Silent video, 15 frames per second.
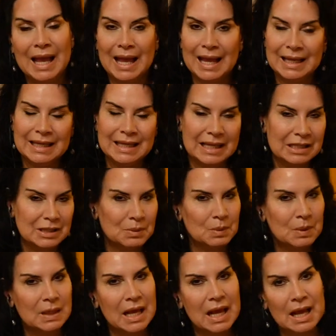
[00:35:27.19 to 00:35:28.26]
And guess
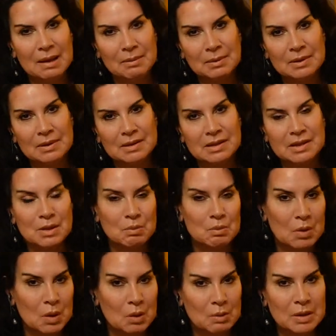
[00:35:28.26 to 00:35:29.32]
what happens the
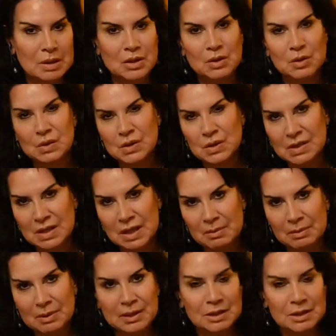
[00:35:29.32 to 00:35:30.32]
moment you step